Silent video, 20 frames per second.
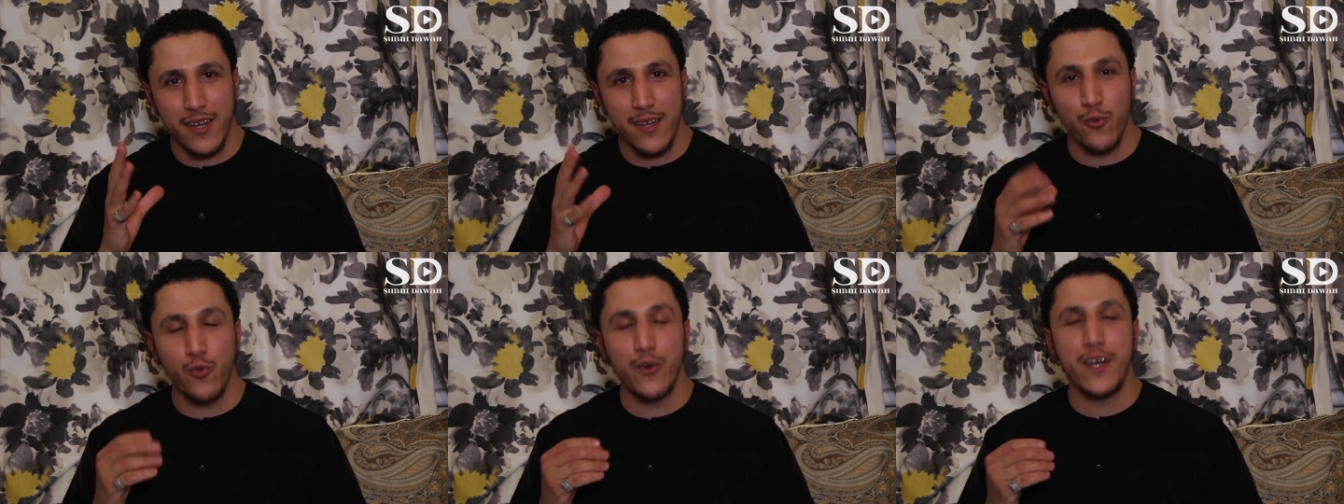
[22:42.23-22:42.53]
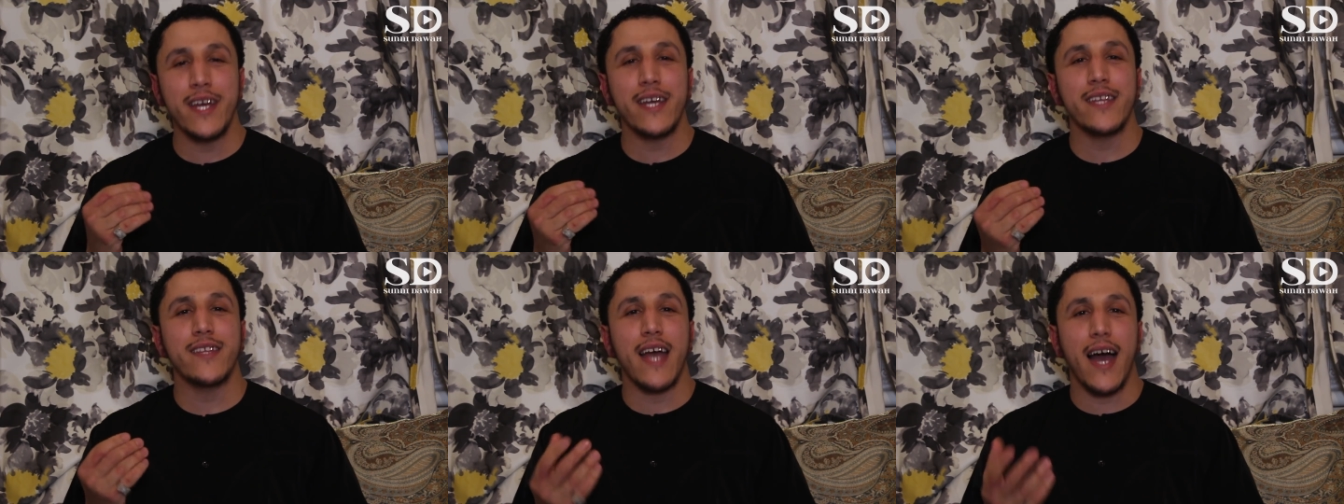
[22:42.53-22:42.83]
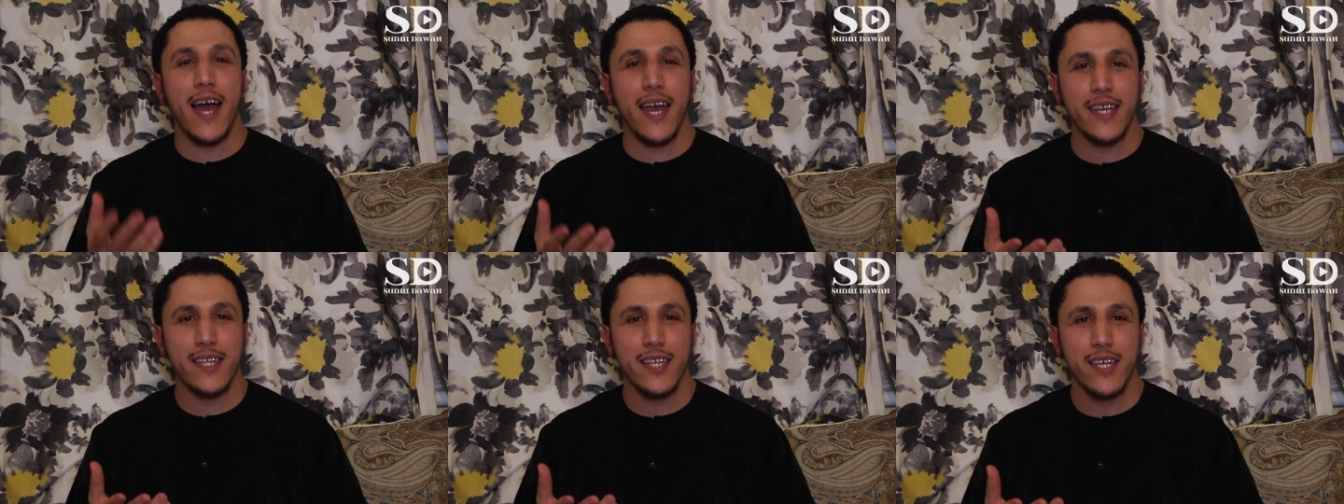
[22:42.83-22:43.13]
Where he
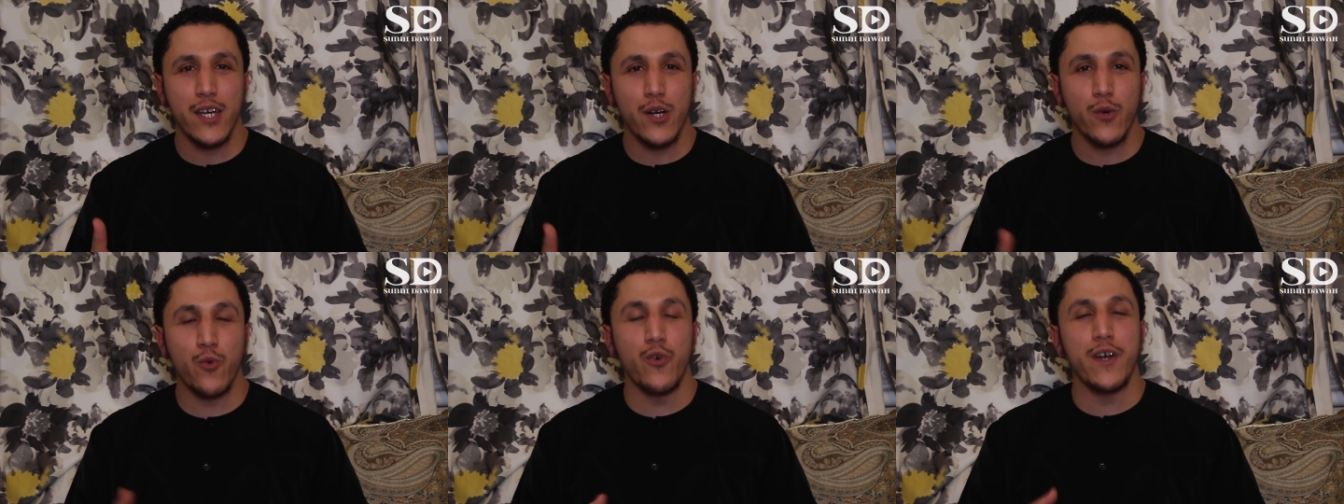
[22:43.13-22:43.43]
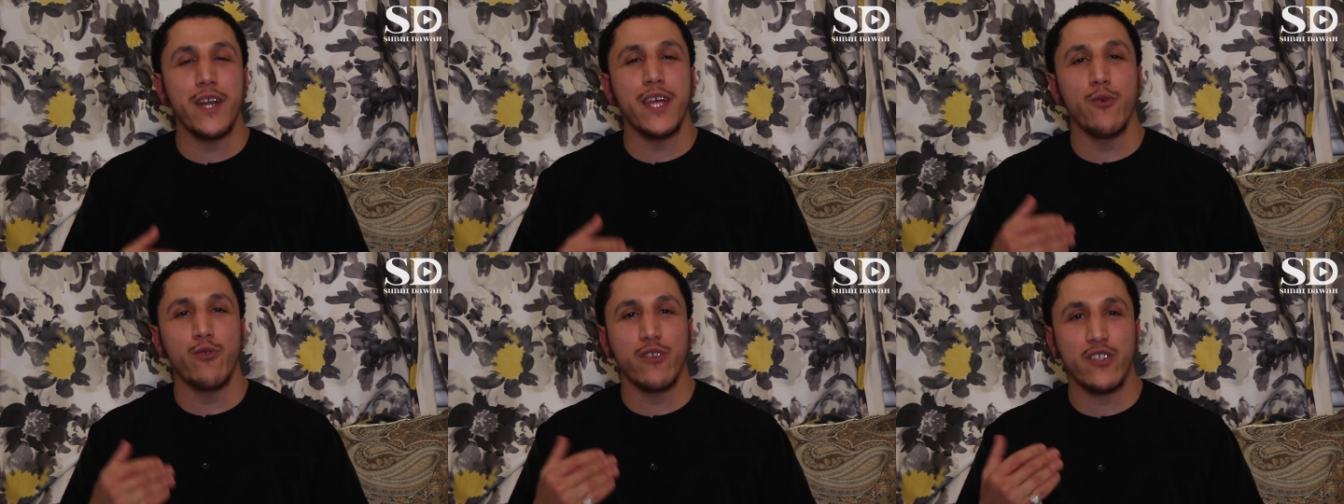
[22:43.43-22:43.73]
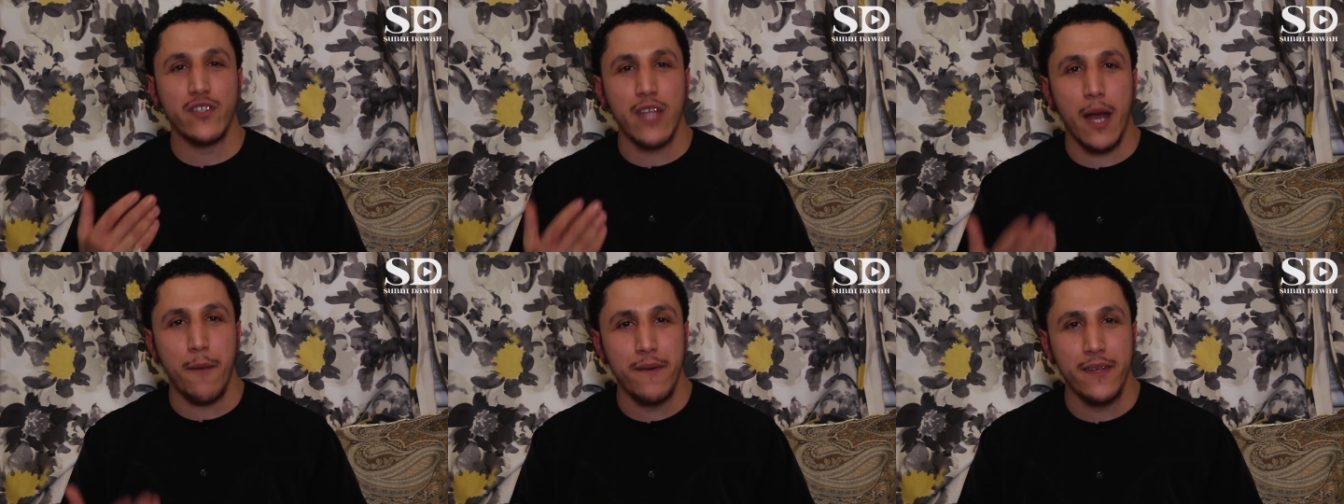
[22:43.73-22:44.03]
died, where he
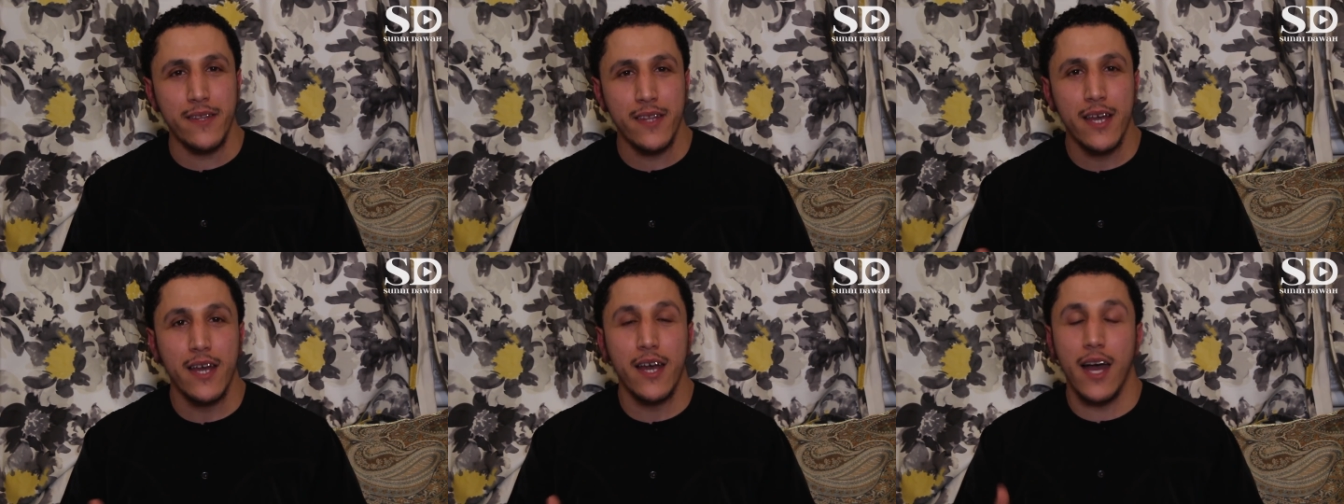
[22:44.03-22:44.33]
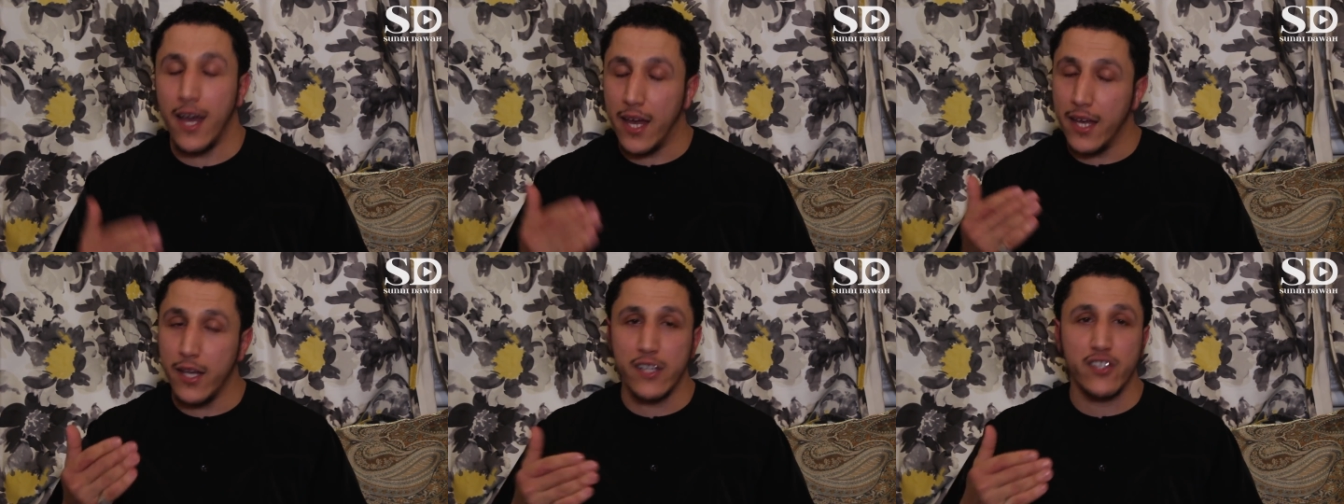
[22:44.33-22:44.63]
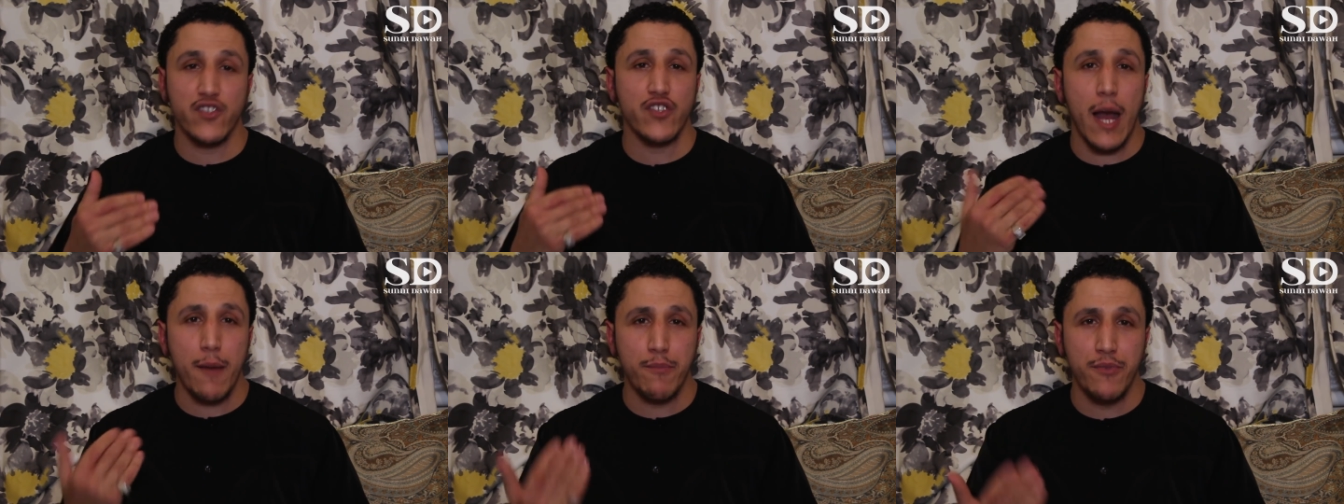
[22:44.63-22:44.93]
was stabbed, uh,
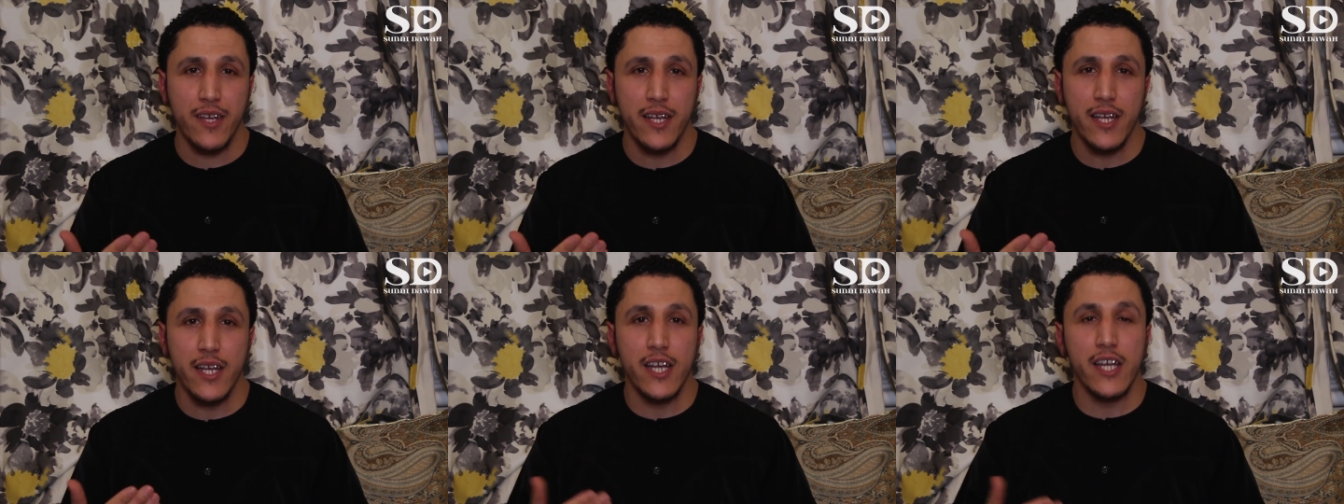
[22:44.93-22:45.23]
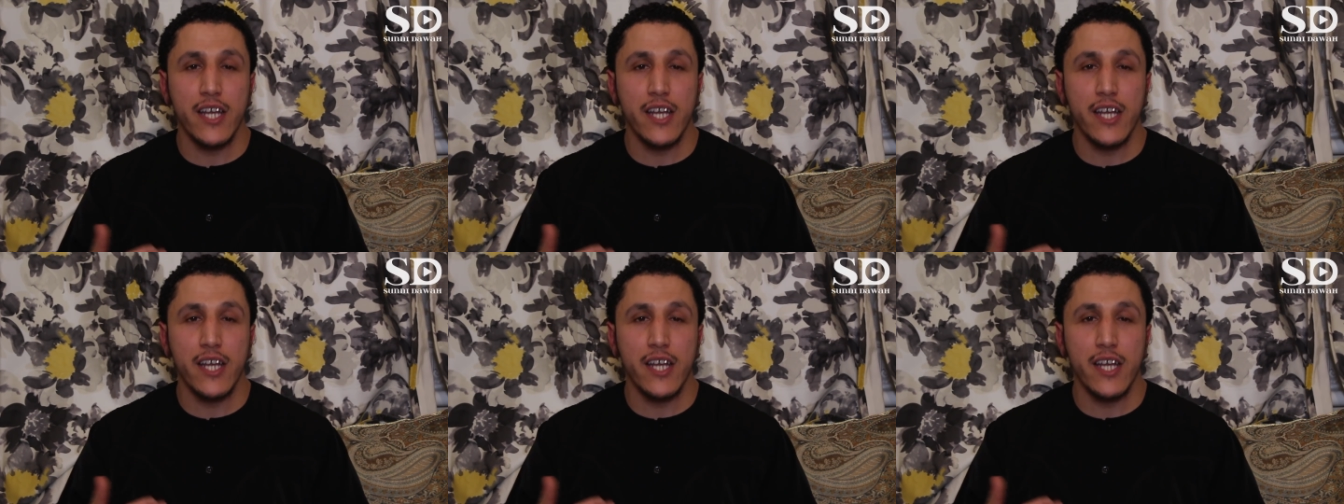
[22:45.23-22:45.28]
stabbed.